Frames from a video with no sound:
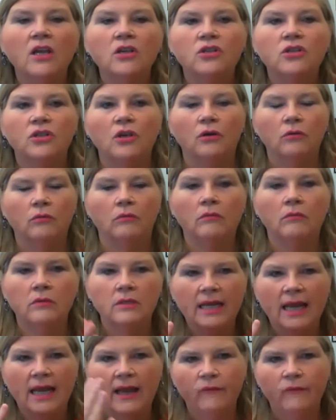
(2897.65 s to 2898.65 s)
So
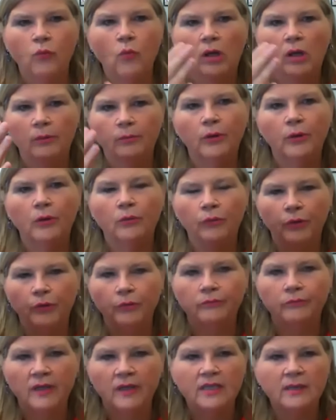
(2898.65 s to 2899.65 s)
to have one per
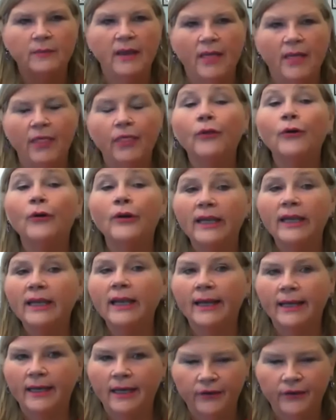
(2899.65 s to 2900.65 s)
room, it's about
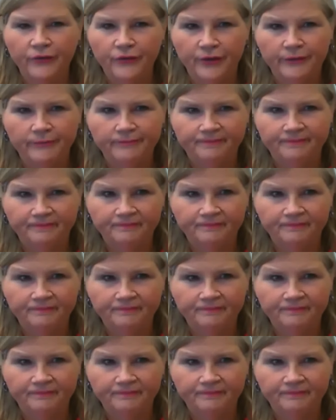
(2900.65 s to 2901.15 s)
3,900.